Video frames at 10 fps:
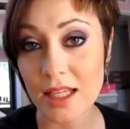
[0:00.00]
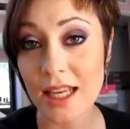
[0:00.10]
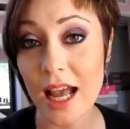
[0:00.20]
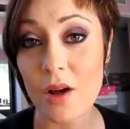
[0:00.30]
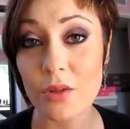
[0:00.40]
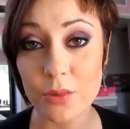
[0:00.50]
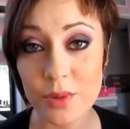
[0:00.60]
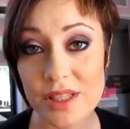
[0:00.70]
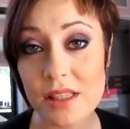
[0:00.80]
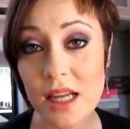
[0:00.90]
Now, the
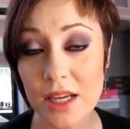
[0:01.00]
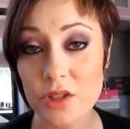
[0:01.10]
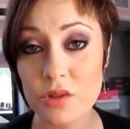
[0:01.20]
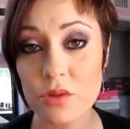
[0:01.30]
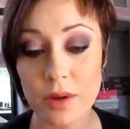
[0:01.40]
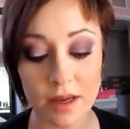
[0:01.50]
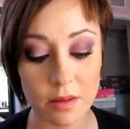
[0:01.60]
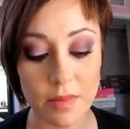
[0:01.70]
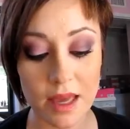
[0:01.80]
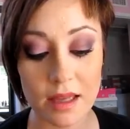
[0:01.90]
reason I do
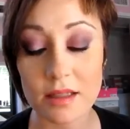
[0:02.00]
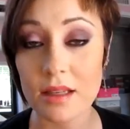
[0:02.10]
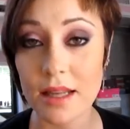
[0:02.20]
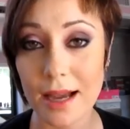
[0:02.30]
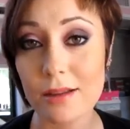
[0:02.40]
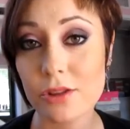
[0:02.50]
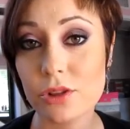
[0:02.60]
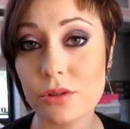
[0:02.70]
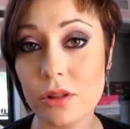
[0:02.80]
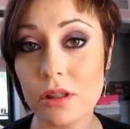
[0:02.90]
recommend a
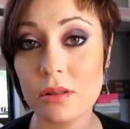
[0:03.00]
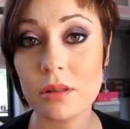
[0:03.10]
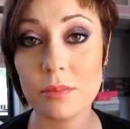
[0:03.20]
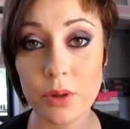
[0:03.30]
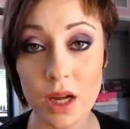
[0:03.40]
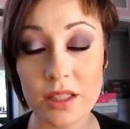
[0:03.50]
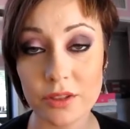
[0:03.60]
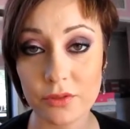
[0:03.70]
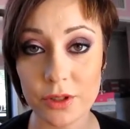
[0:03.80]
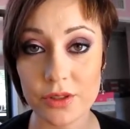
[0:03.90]
natural
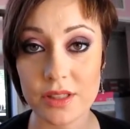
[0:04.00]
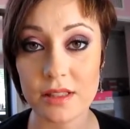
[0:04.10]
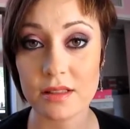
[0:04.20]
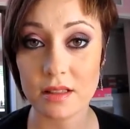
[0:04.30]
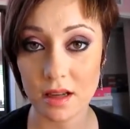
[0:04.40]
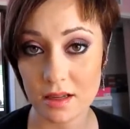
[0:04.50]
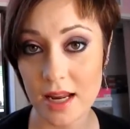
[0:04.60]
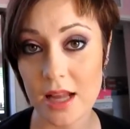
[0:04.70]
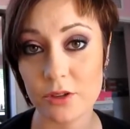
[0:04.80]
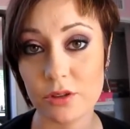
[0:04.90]
product versus an
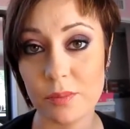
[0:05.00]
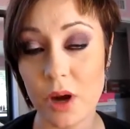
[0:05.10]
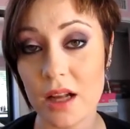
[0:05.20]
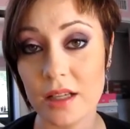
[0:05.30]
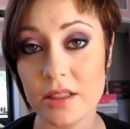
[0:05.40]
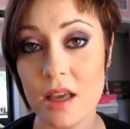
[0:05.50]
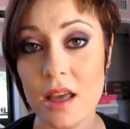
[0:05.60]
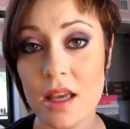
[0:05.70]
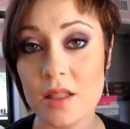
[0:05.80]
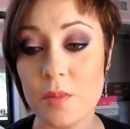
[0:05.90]
unnatural product
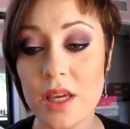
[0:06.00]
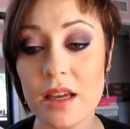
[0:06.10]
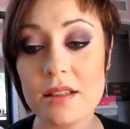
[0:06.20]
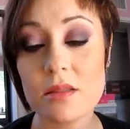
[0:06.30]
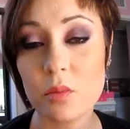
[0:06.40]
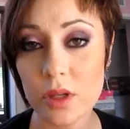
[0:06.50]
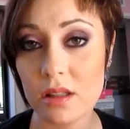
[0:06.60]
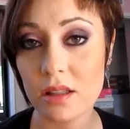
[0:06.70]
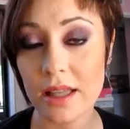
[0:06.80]
is because it will